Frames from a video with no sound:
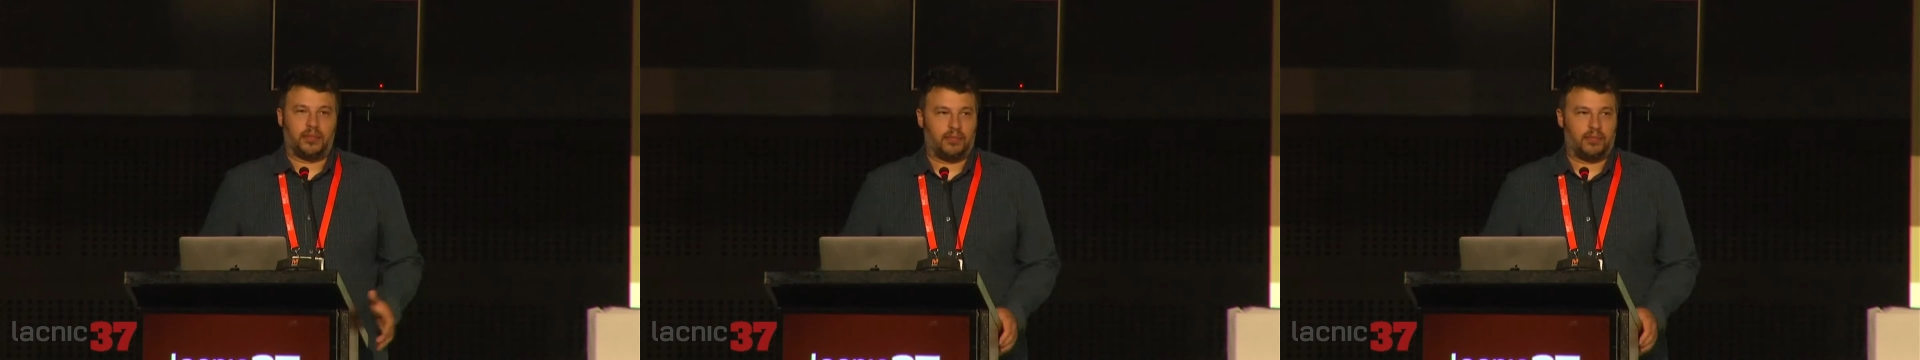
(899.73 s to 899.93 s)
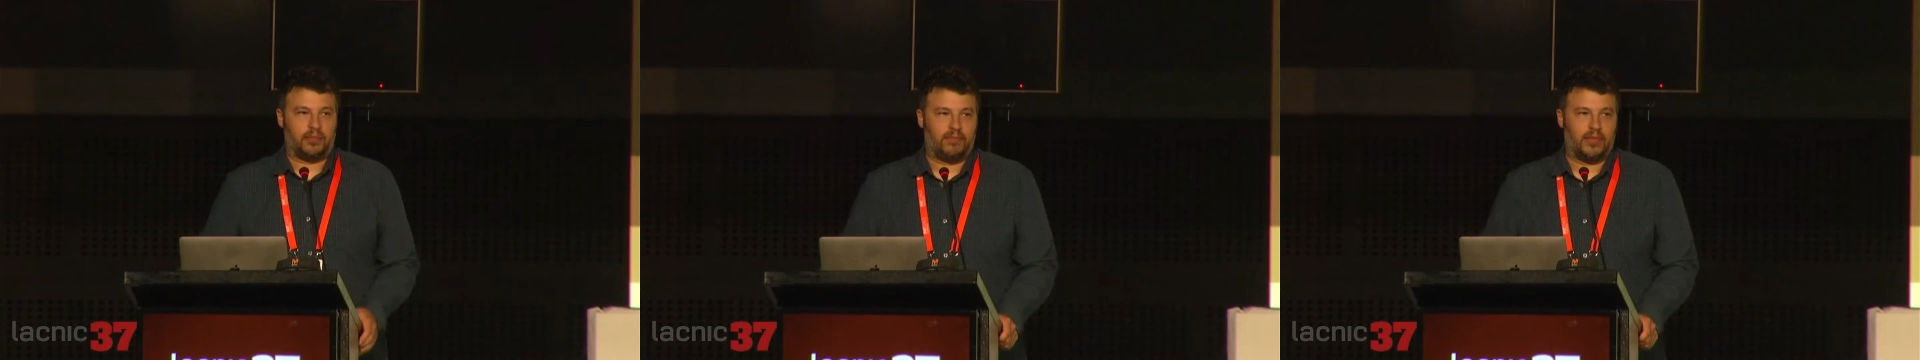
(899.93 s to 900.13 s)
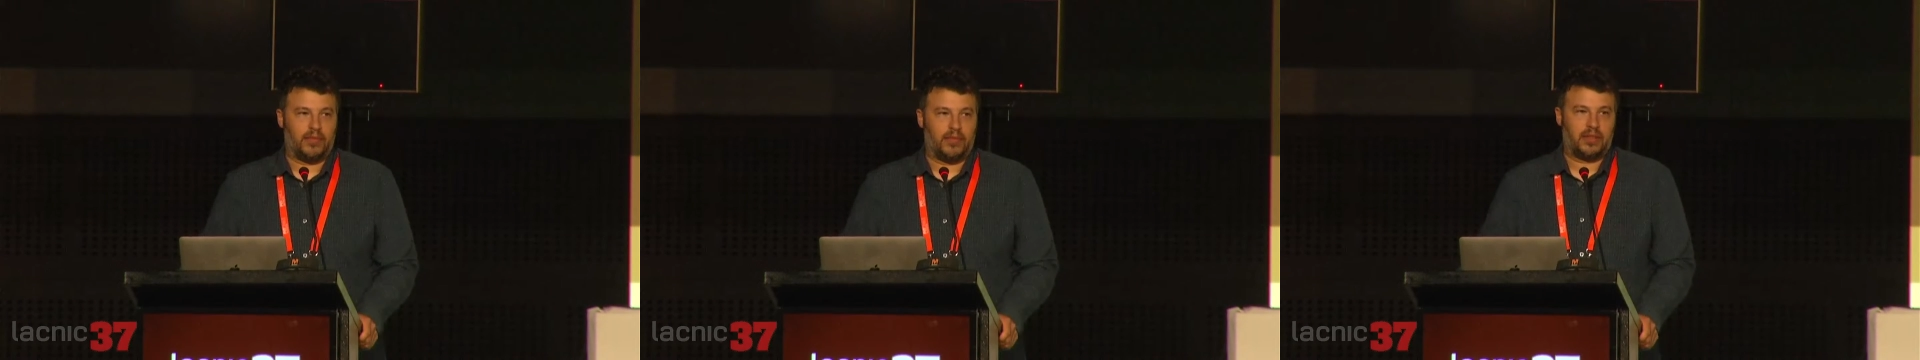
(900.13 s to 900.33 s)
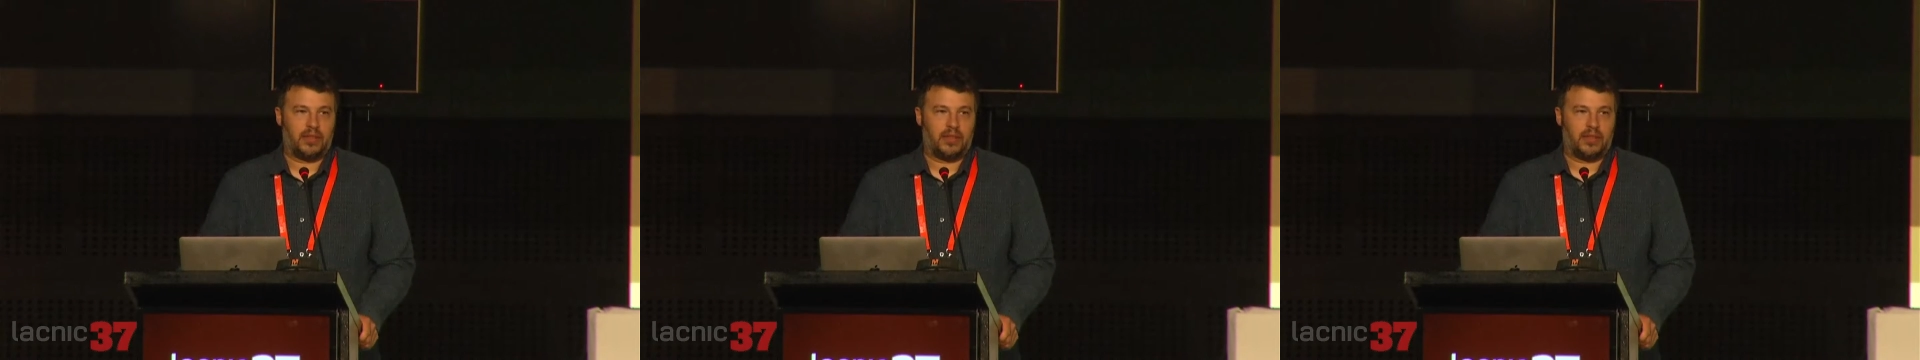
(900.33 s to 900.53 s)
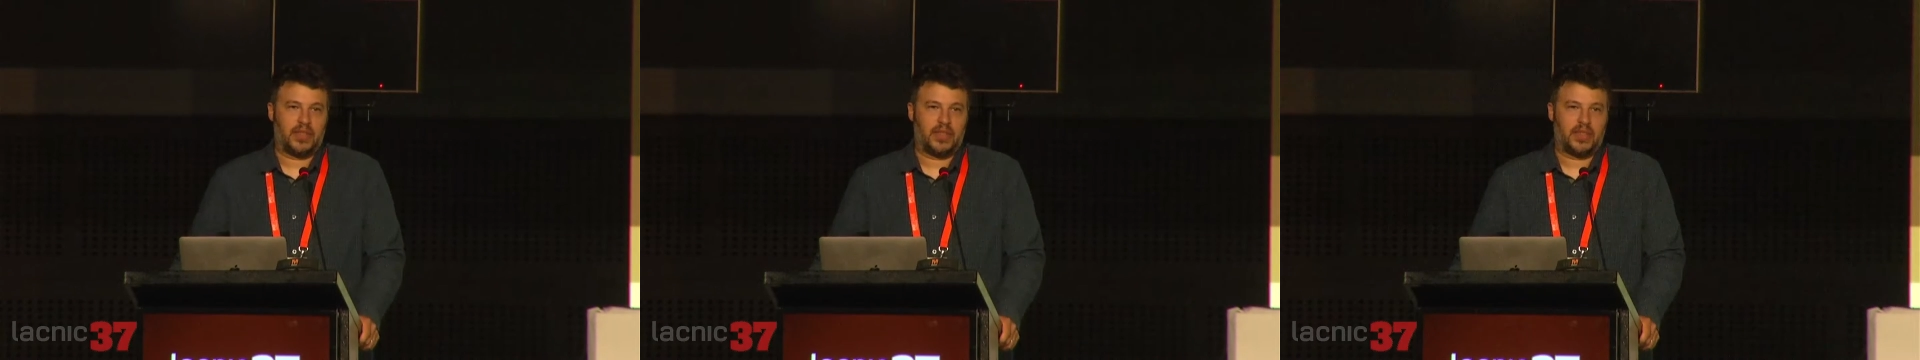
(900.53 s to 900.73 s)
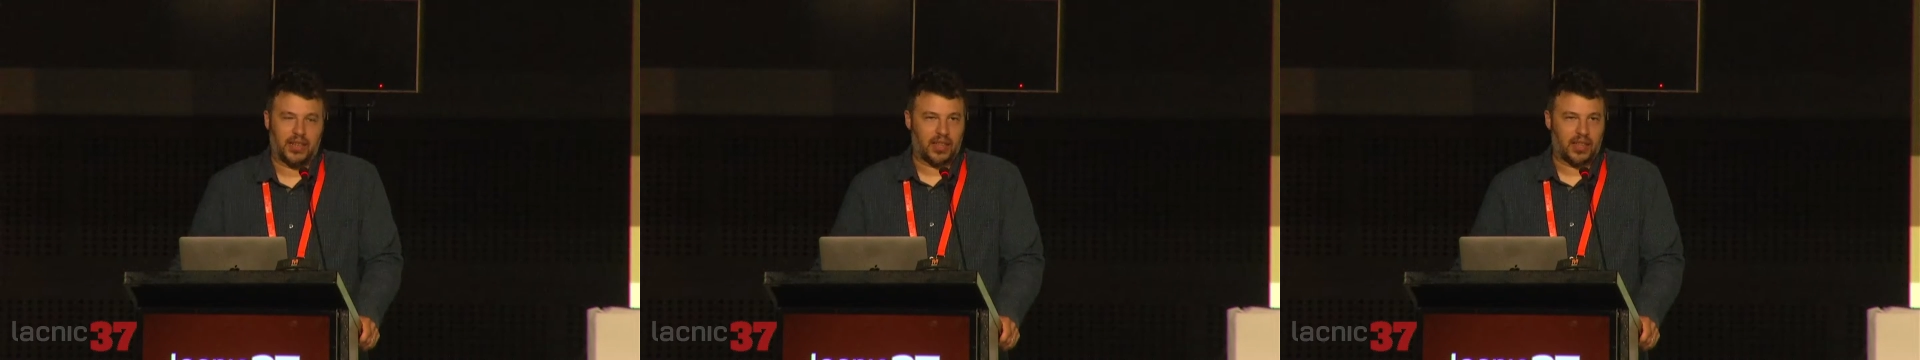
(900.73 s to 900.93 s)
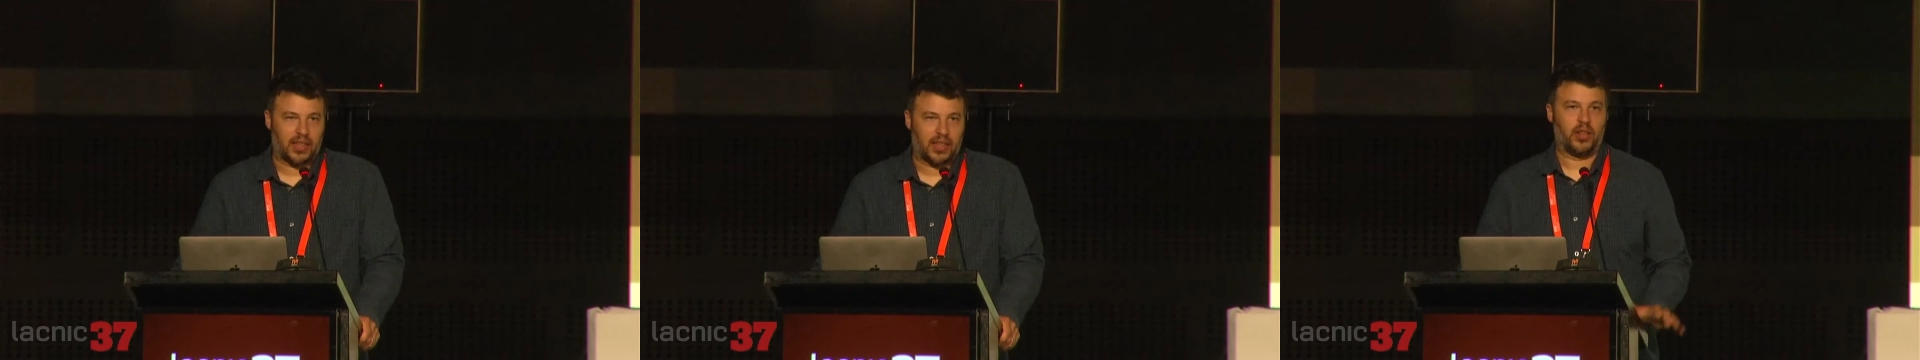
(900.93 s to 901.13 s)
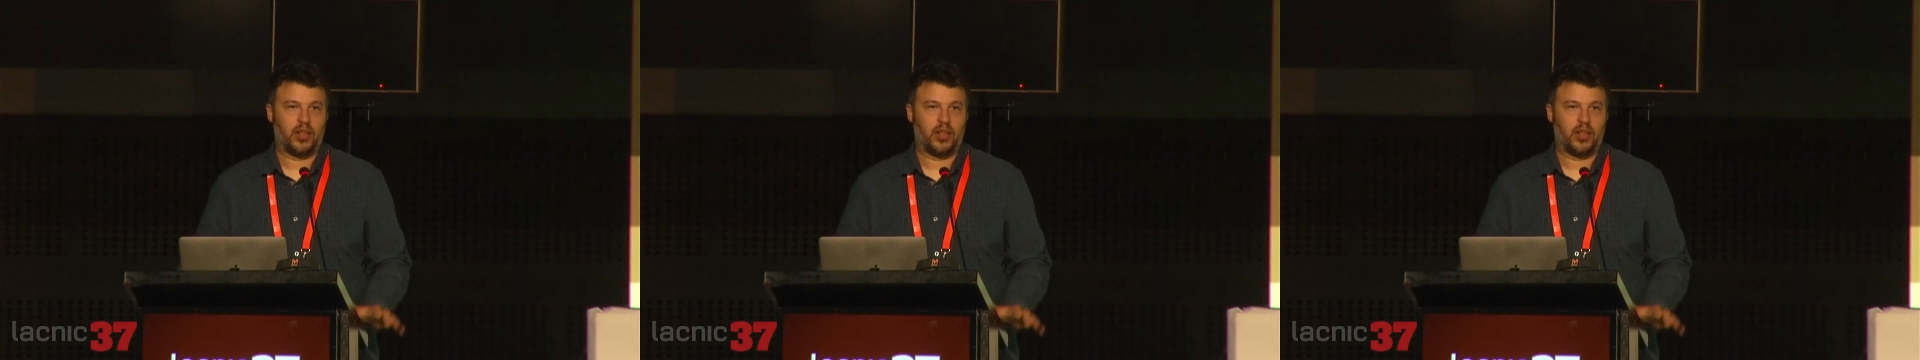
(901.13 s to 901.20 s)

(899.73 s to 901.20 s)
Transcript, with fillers: get uh, fulfill our